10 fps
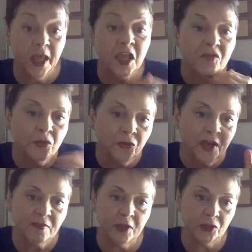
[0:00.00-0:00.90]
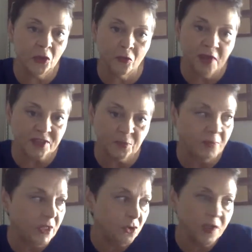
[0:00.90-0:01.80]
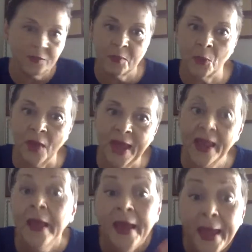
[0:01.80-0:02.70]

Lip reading: If you don't even know a recipe, you give them away.